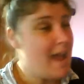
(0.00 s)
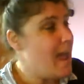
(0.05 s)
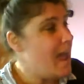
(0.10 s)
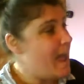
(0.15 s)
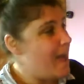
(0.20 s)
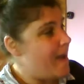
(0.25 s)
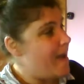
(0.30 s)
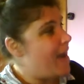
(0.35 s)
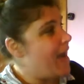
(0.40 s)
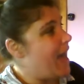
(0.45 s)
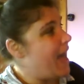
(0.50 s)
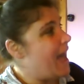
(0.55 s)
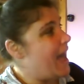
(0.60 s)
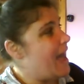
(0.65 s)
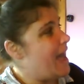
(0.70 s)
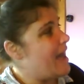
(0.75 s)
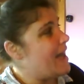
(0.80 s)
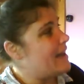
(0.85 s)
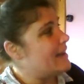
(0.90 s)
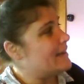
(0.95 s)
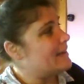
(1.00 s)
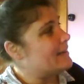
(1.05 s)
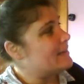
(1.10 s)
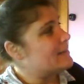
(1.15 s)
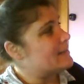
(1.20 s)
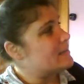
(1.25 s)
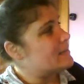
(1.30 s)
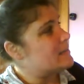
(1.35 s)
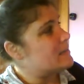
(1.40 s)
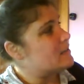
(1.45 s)
Joe
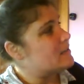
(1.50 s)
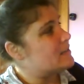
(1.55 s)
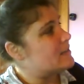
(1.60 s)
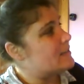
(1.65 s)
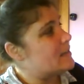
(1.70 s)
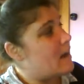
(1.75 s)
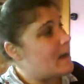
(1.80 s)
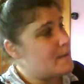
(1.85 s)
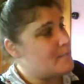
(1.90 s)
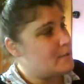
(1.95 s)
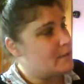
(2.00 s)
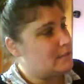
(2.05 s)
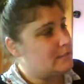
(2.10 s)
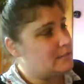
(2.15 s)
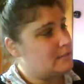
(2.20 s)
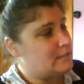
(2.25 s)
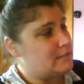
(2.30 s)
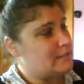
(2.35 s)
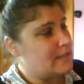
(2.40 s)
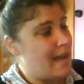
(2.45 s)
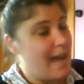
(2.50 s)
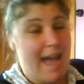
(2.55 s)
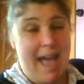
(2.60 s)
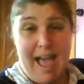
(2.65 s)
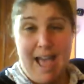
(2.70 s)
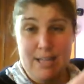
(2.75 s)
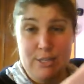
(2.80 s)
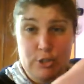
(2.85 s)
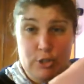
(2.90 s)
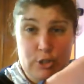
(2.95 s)
goes over
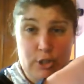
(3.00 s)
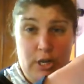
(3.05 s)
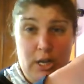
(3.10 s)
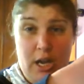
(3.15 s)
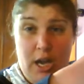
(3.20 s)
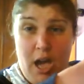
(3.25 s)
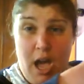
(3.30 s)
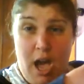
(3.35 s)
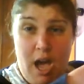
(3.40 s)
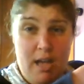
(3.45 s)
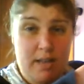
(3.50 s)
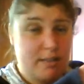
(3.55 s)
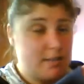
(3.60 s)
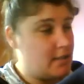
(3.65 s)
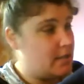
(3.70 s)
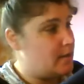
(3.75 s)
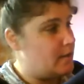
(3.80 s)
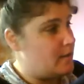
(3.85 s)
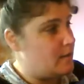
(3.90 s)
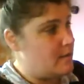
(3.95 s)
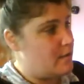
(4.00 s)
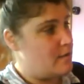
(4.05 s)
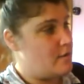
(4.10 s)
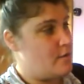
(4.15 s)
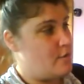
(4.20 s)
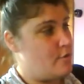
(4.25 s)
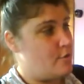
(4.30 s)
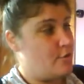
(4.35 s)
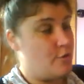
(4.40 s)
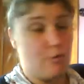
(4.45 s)
the cliff,
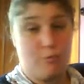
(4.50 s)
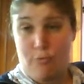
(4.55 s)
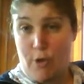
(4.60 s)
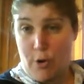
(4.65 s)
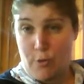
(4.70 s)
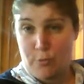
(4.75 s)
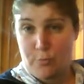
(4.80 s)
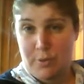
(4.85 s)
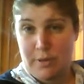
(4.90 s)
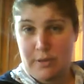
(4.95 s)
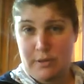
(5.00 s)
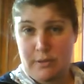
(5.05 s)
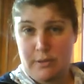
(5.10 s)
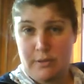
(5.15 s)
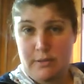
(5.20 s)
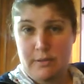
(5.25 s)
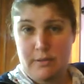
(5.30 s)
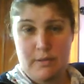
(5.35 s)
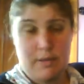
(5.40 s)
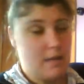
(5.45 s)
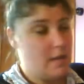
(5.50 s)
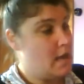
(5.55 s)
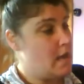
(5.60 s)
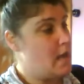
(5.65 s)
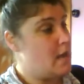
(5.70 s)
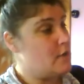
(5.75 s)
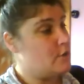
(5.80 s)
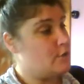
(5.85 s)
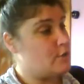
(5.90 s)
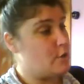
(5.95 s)
and
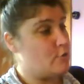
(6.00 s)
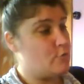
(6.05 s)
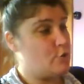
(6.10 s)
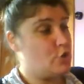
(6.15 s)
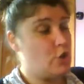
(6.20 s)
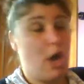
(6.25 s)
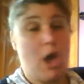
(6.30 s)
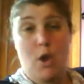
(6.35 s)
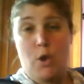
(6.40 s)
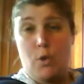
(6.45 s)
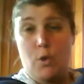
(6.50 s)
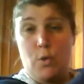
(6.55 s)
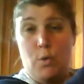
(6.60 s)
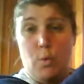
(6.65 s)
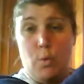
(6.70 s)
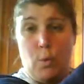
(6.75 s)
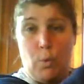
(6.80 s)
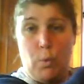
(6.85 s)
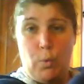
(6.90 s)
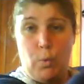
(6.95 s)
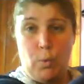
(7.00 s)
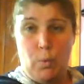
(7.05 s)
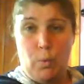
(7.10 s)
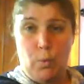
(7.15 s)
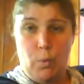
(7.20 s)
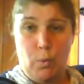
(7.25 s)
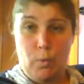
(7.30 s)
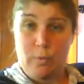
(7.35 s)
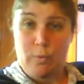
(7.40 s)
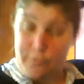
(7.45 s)
Simon has
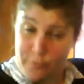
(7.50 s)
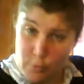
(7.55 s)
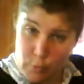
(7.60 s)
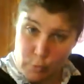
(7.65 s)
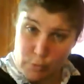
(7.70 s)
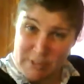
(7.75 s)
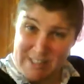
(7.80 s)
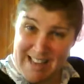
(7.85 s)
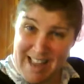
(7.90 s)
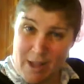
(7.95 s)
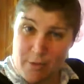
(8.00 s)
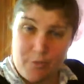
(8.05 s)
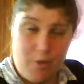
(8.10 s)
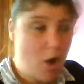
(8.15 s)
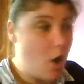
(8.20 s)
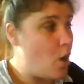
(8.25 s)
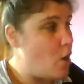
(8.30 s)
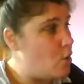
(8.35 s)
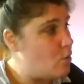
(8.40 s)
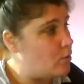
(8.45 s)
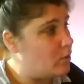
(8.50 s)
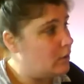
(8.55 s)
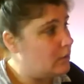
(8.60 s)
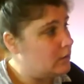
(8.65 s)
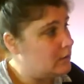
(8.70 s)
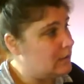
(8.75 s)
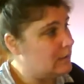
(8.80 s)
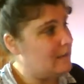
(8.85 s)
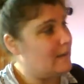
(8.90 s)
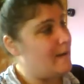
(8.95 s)
to cut
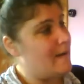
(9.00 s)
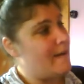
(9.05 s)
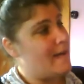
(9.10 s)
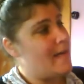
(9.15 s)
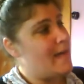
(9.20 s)
the rope.